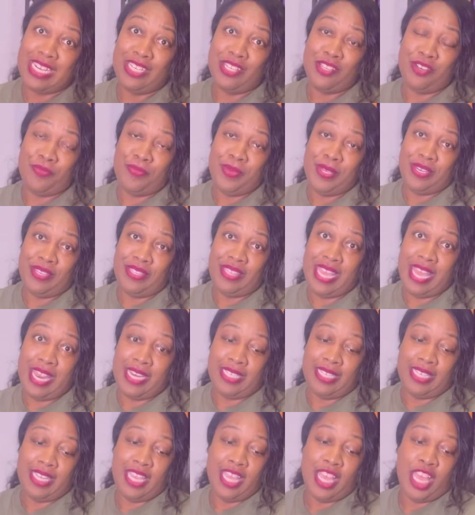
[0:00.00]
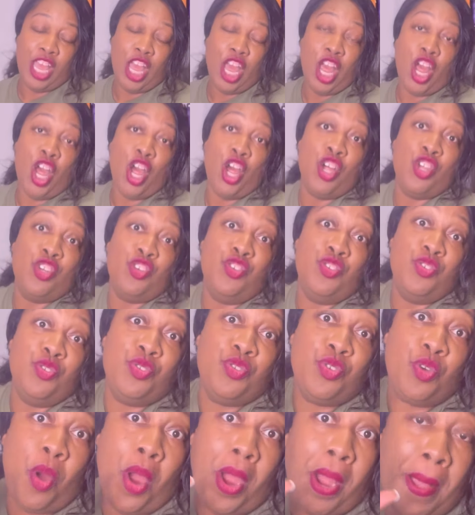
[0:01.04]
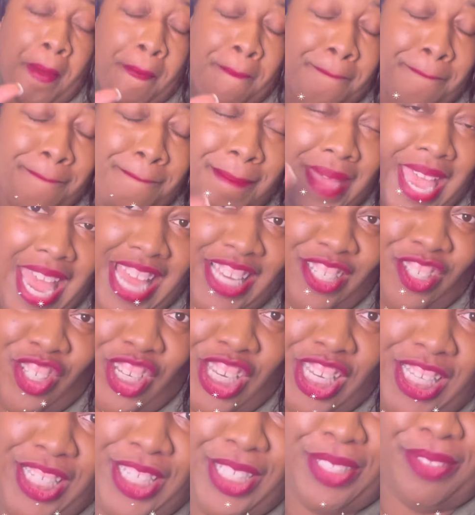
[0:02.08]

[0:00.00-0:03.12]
a little bit of that New York magic.